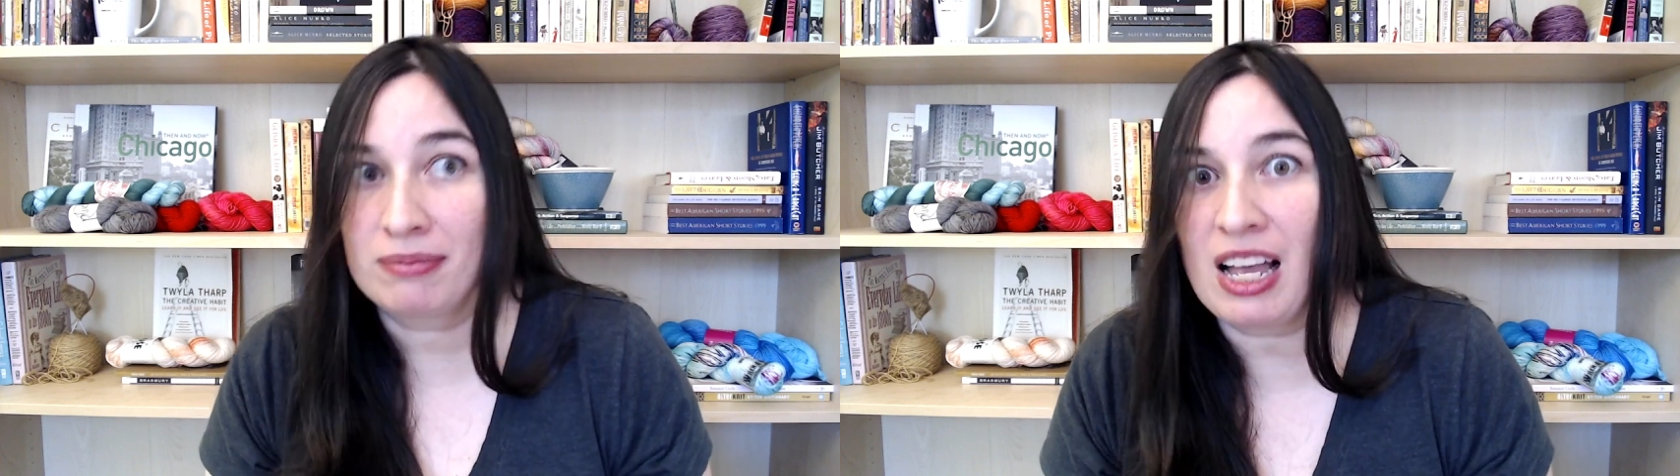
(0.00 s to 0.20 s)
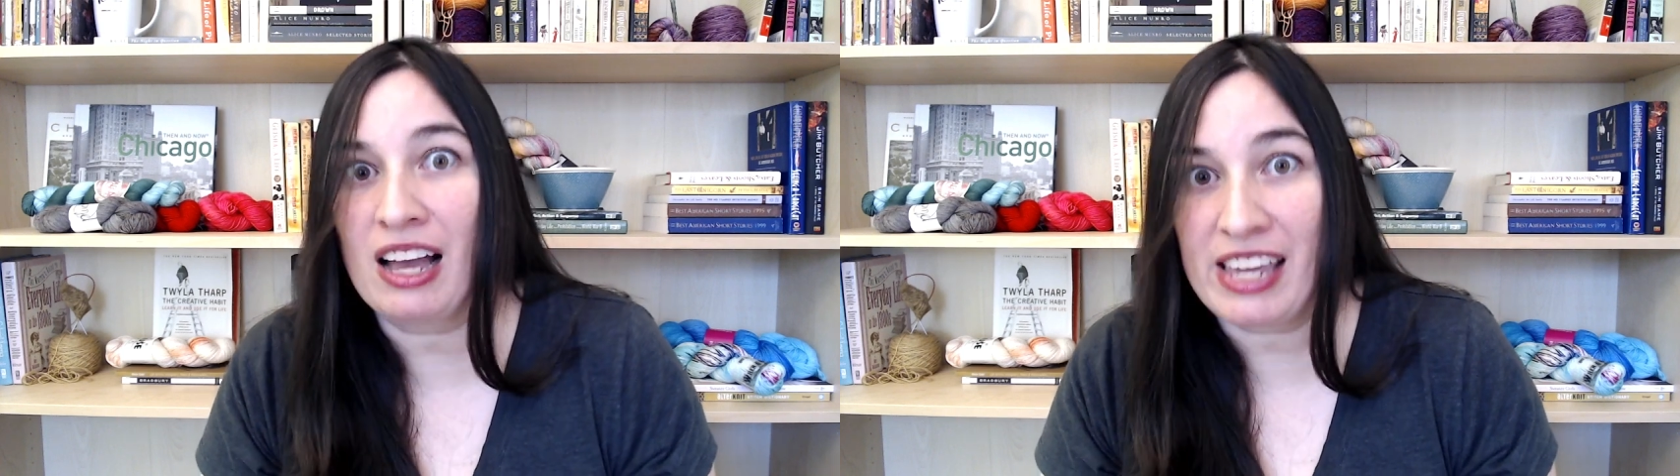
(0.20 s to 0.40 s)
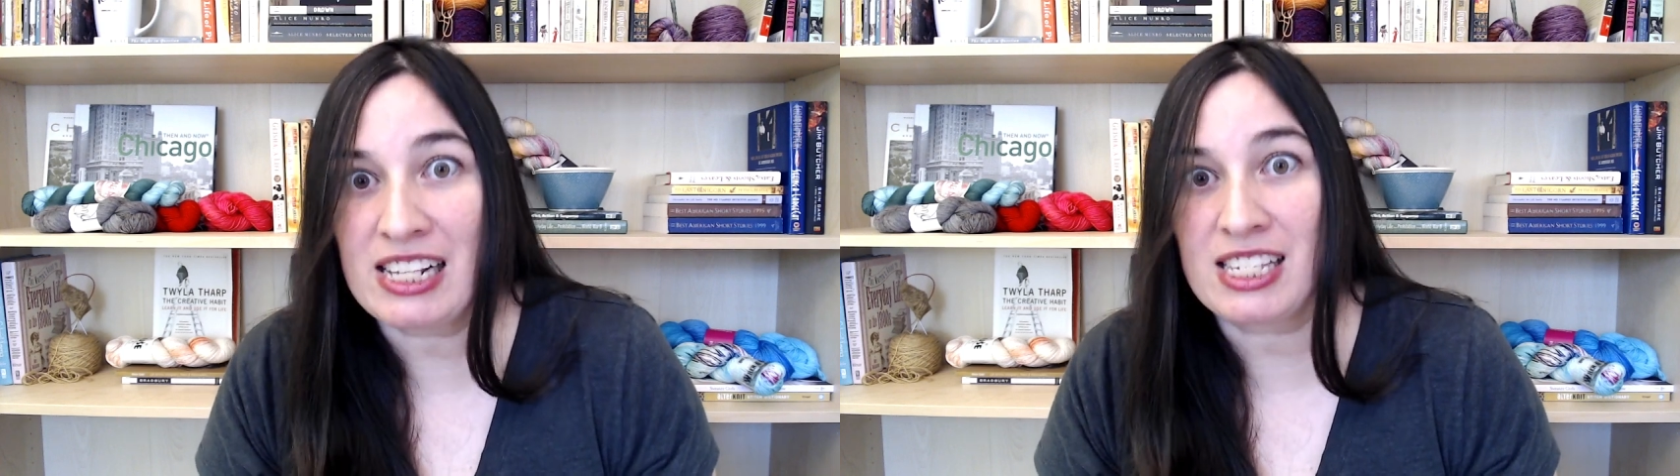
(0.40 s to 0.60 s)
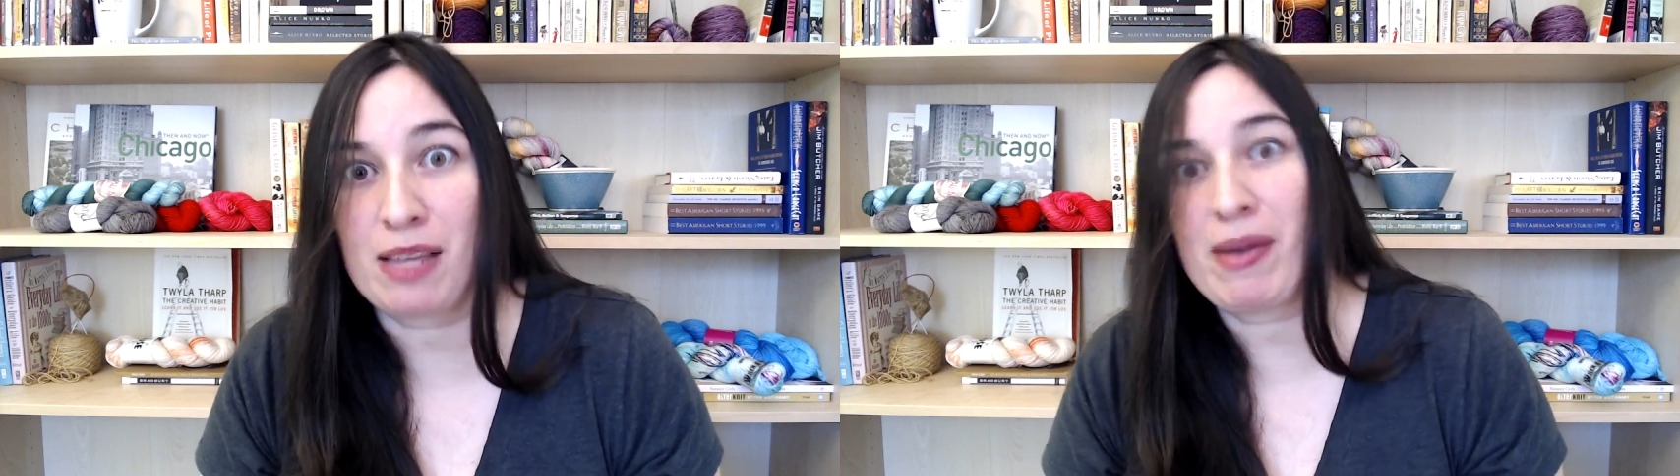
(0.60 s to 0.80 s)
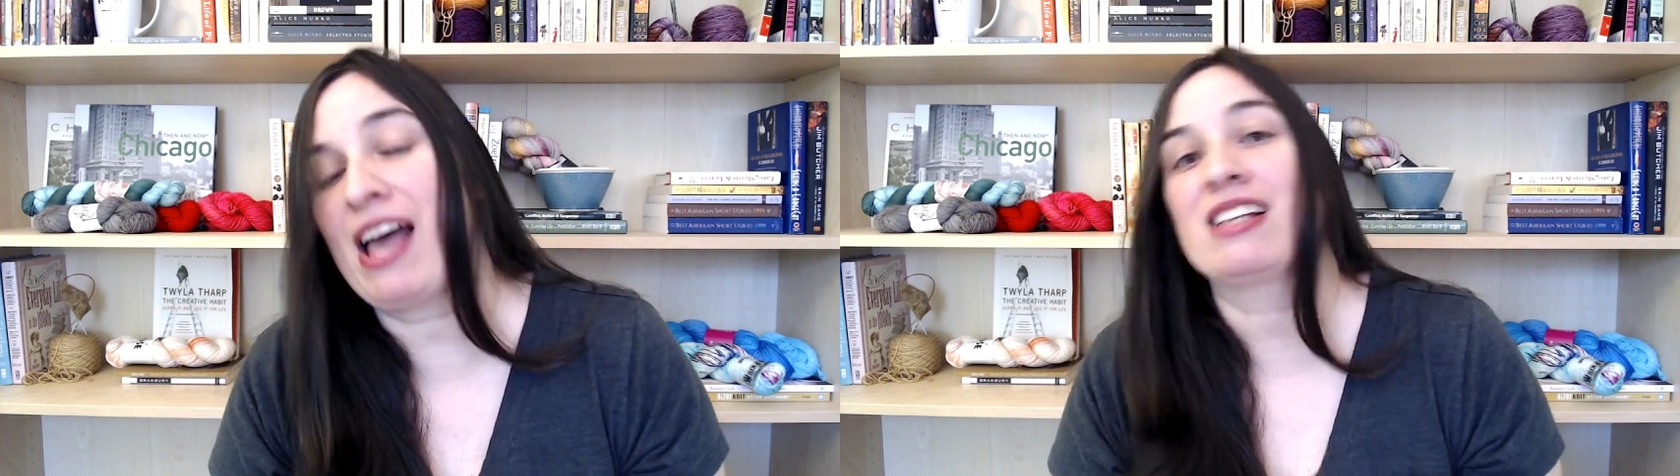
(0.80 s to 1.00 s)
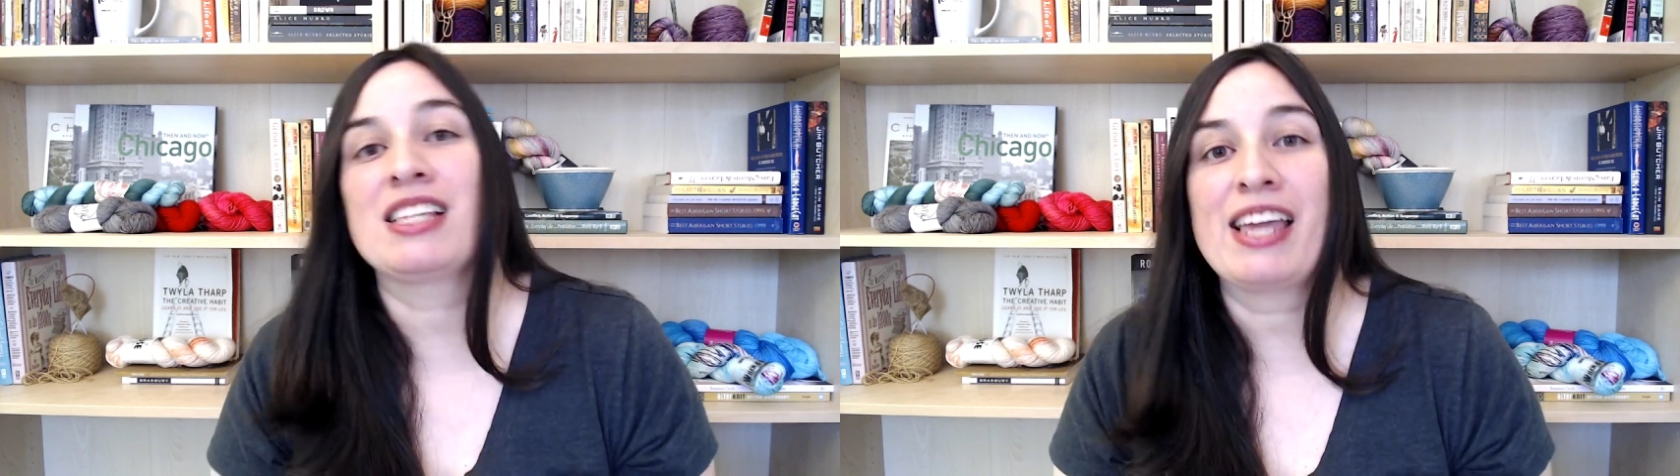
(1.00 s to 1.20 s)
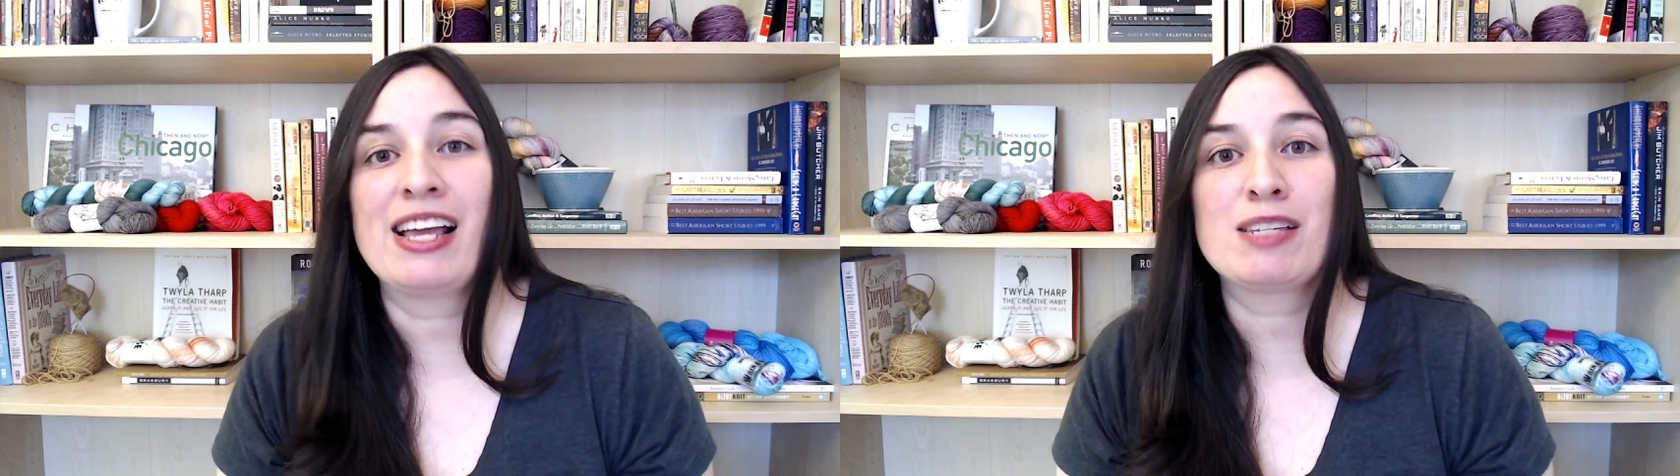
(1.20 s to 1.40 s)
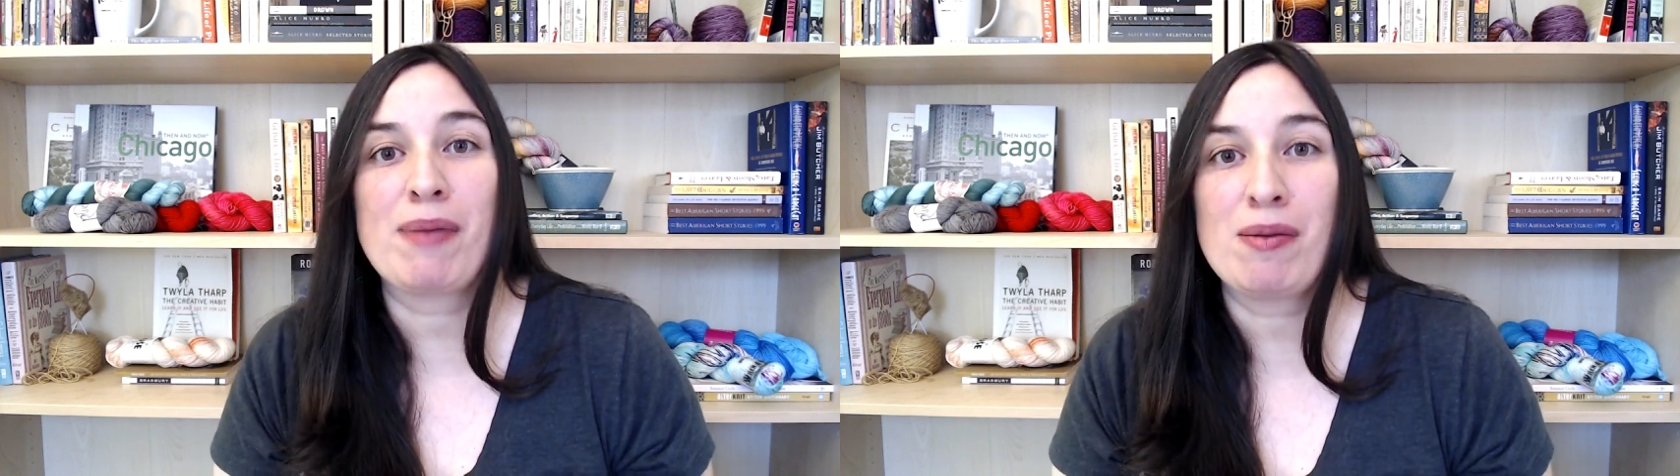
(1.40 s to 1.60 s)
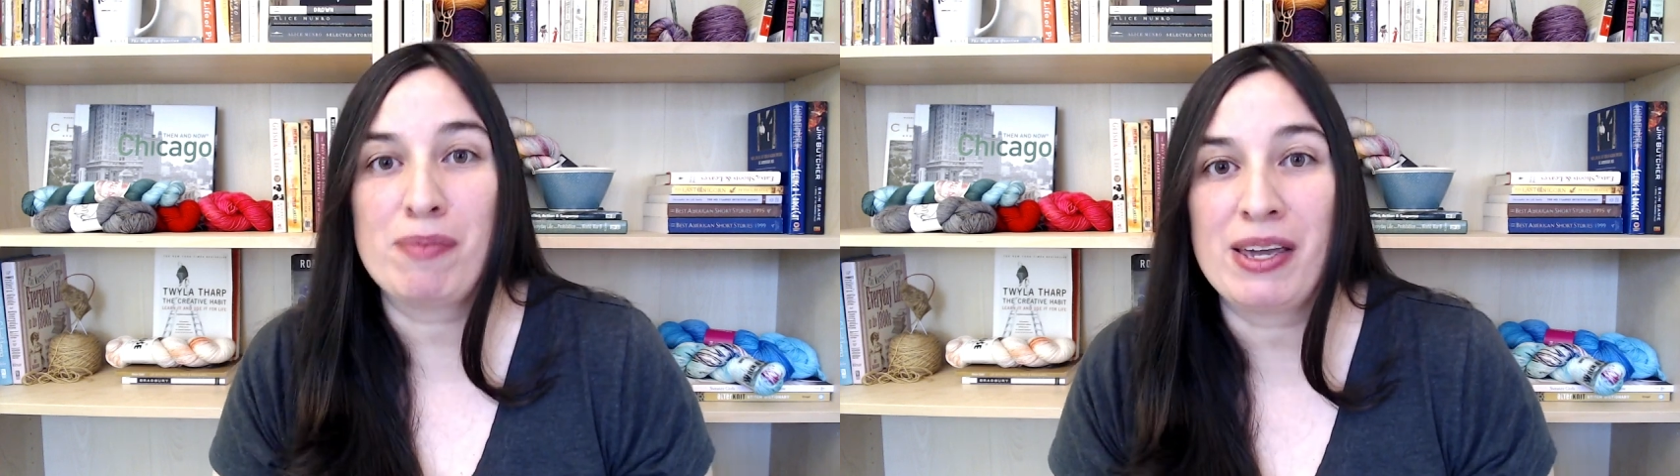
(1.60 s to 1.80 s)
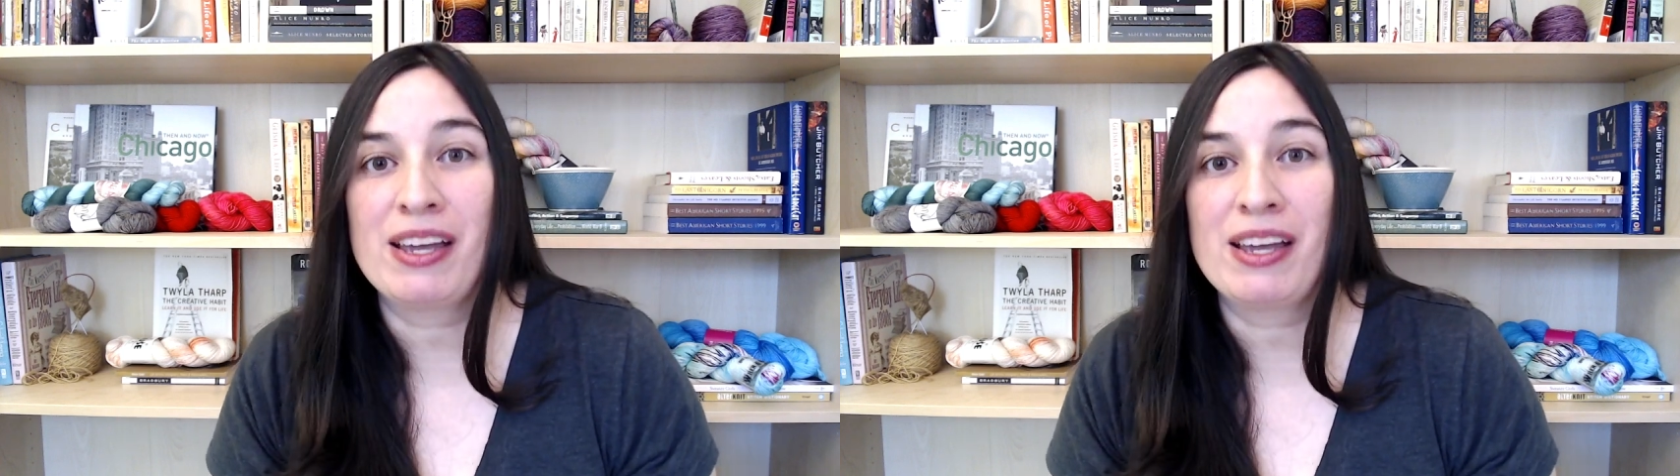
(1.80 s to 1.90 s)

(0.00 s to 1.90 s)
against them, as the case might be.